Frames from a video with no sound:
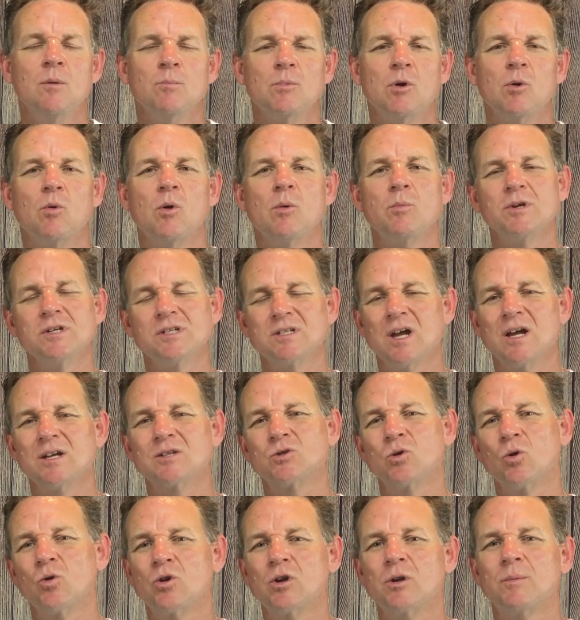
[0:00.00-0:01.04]
But when we start
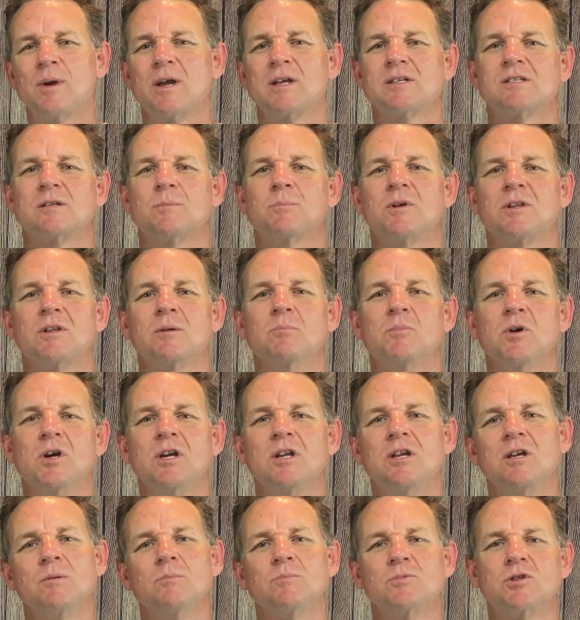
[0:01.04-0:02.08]
talking about some of the
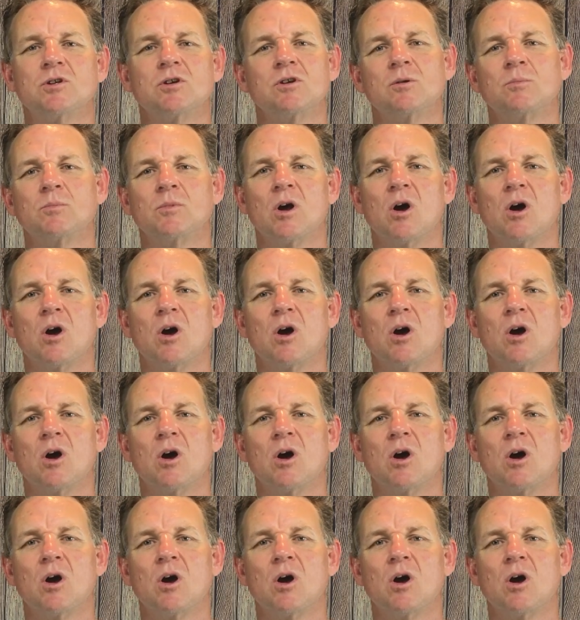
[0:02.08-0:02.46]
medium-term